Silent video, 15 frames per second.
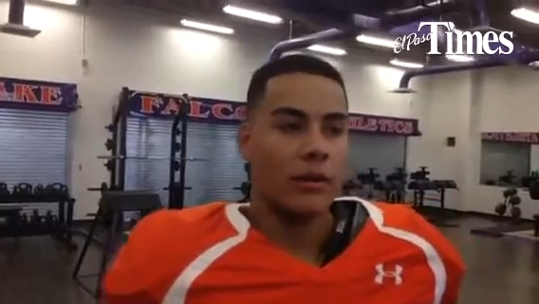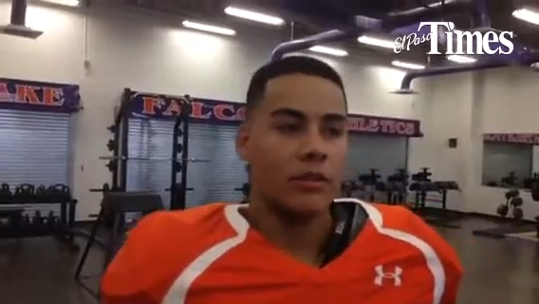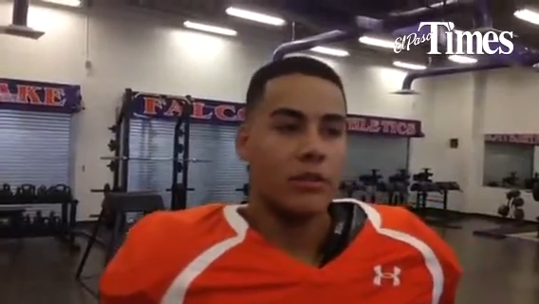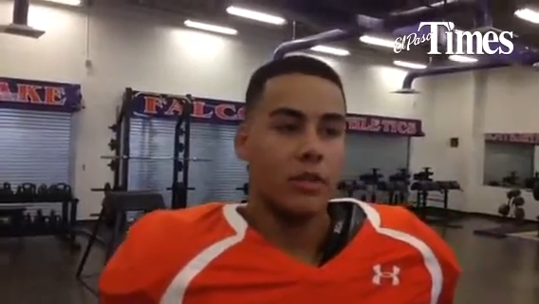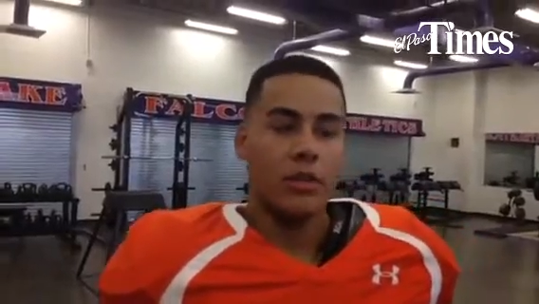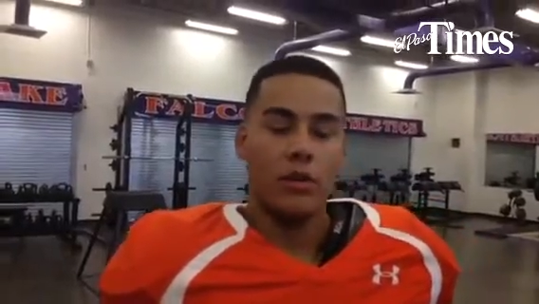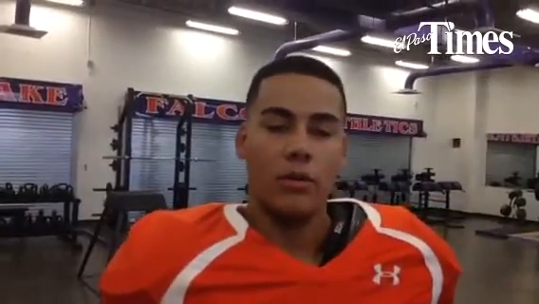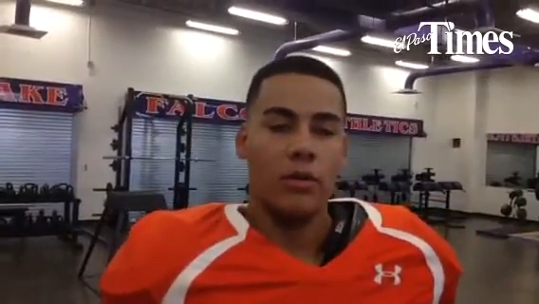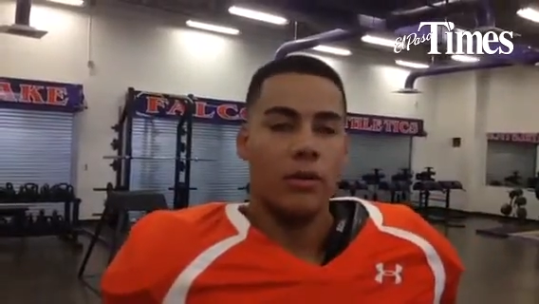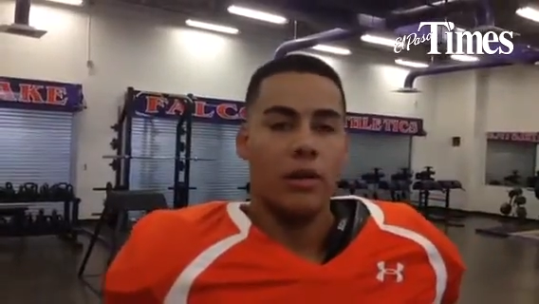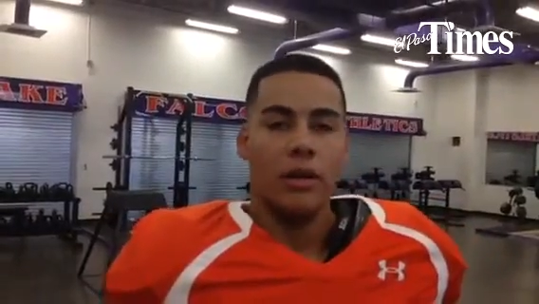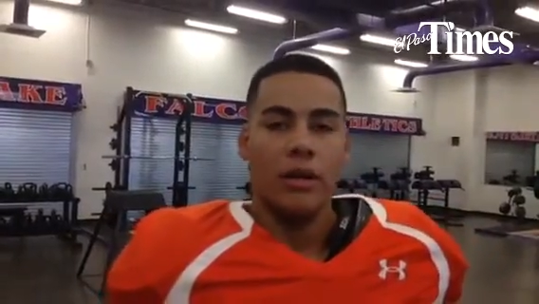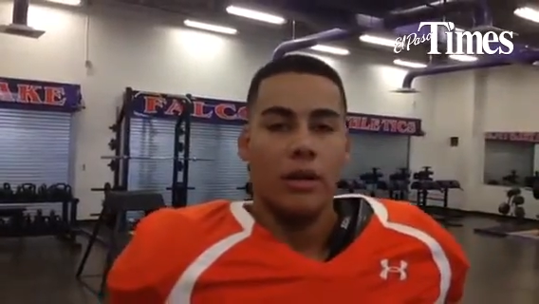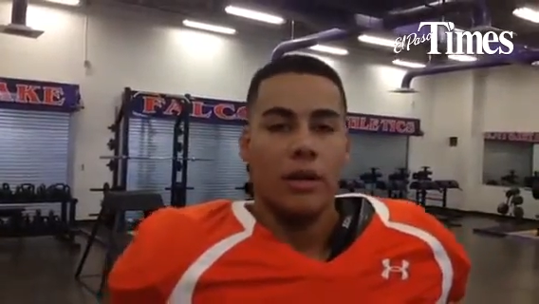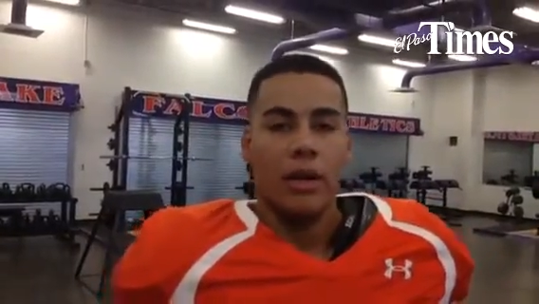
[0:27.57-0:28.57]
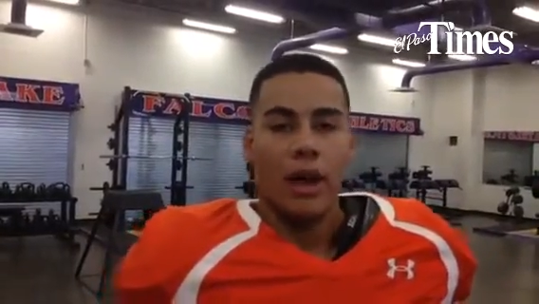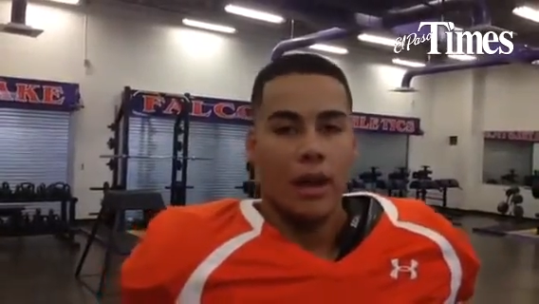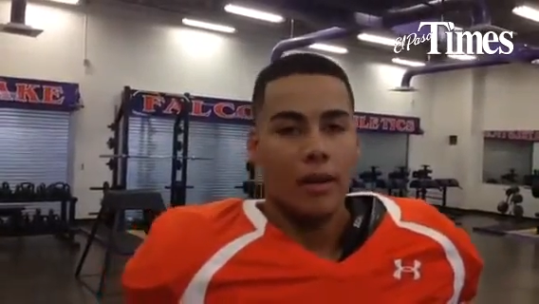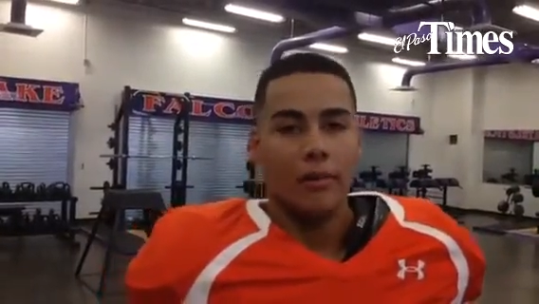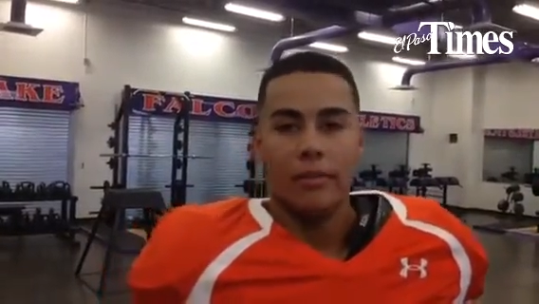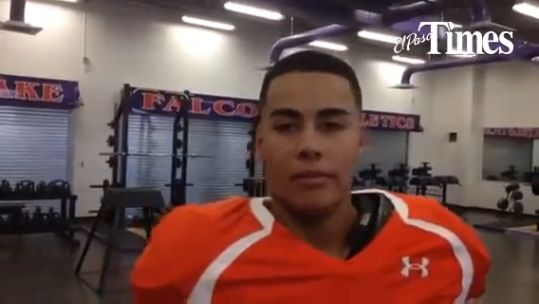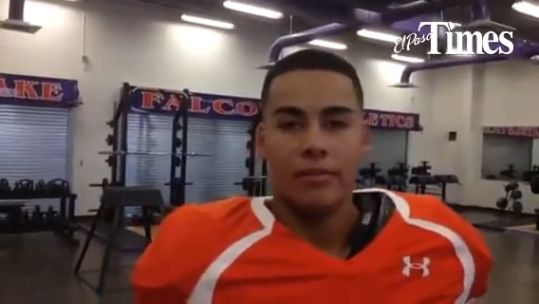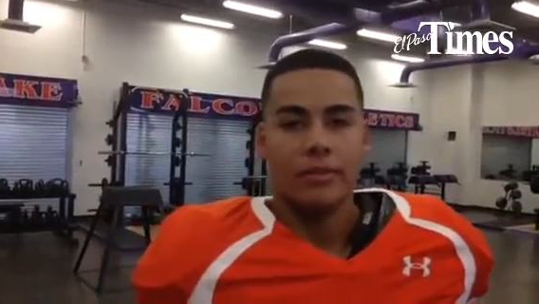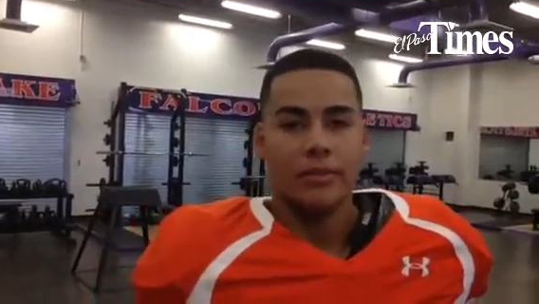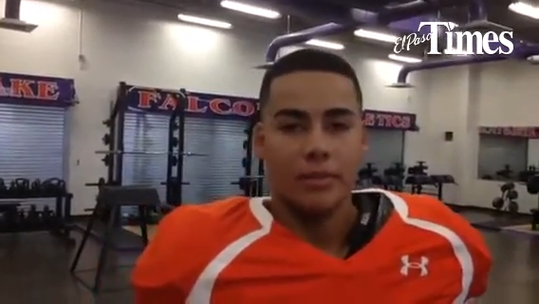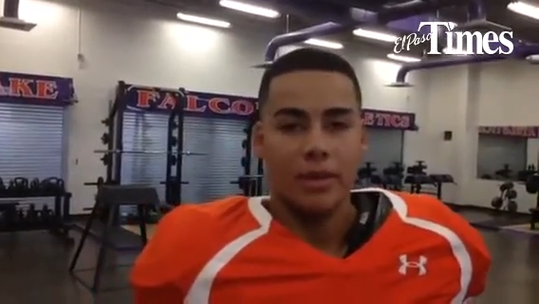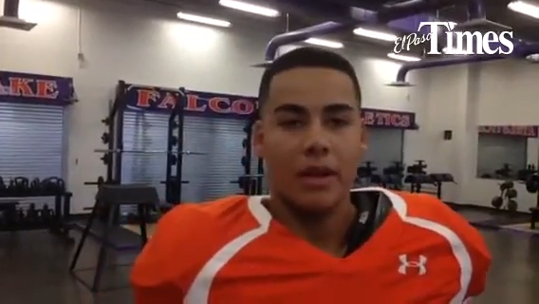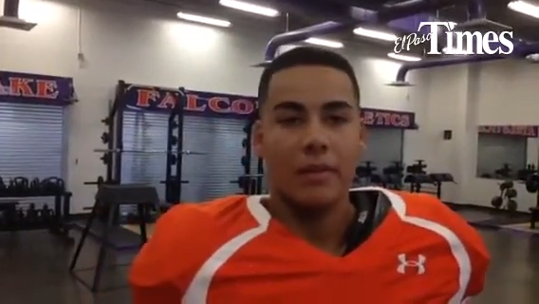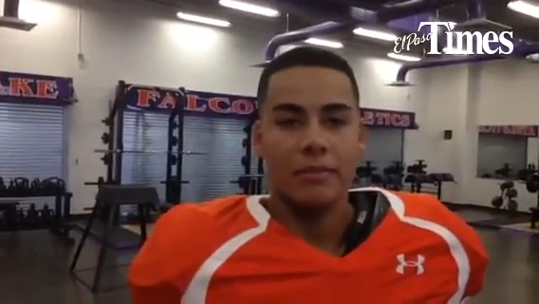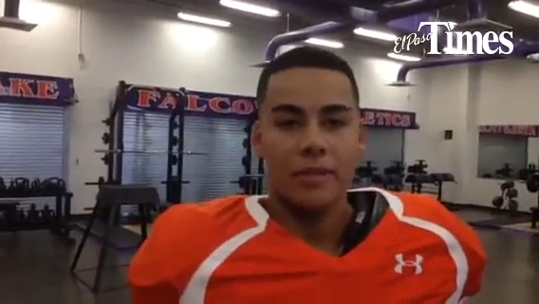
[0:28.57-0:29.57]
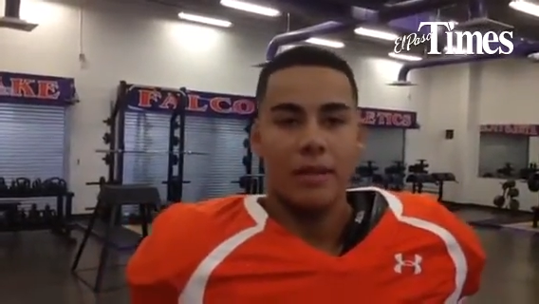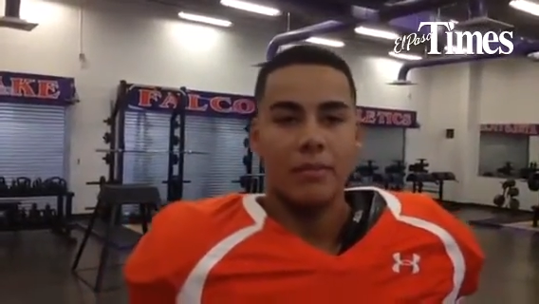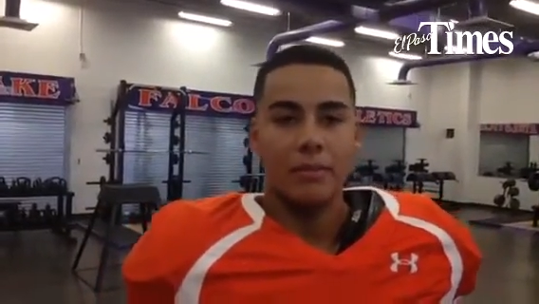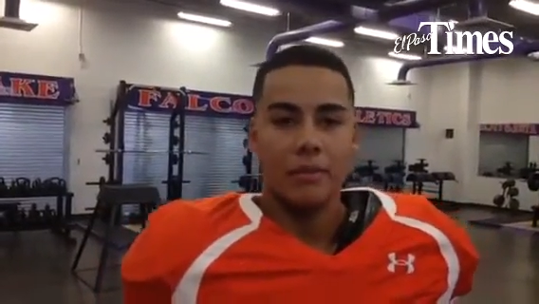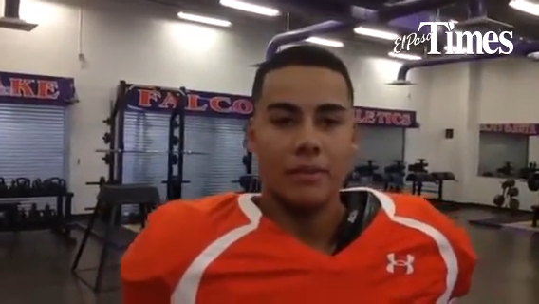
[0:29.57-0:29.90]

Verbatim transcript: So um, to be up tempo